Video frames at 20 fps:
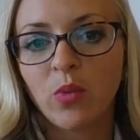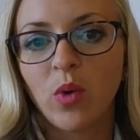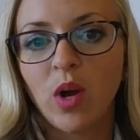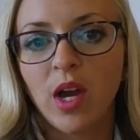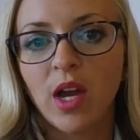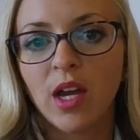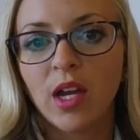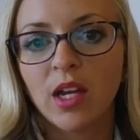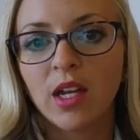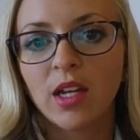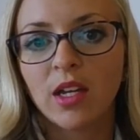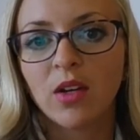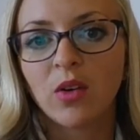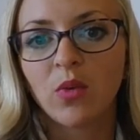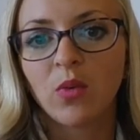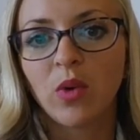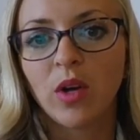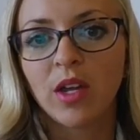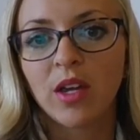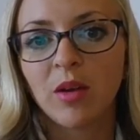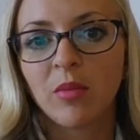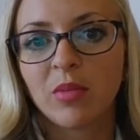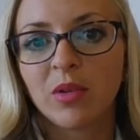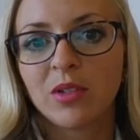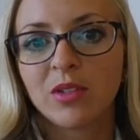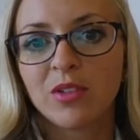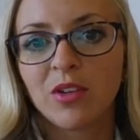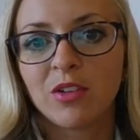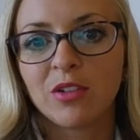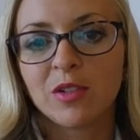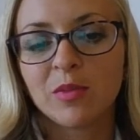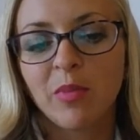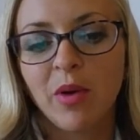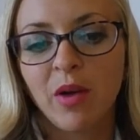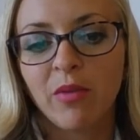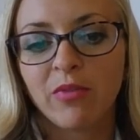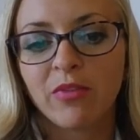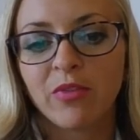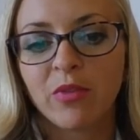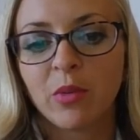why companies aren't as
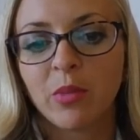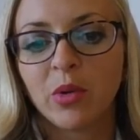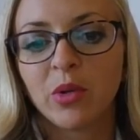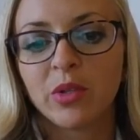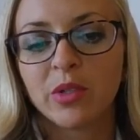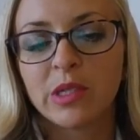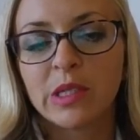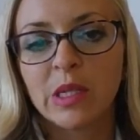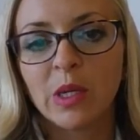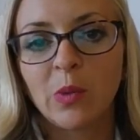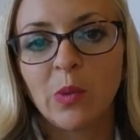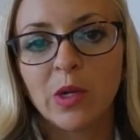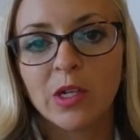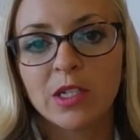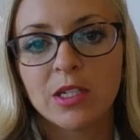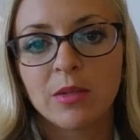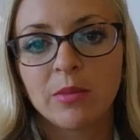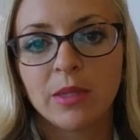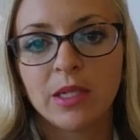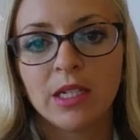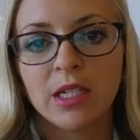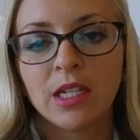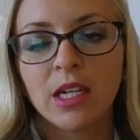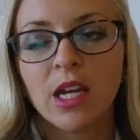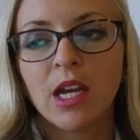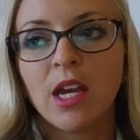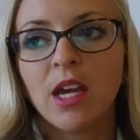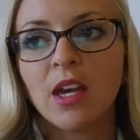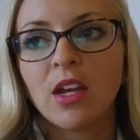profitable as they want to be.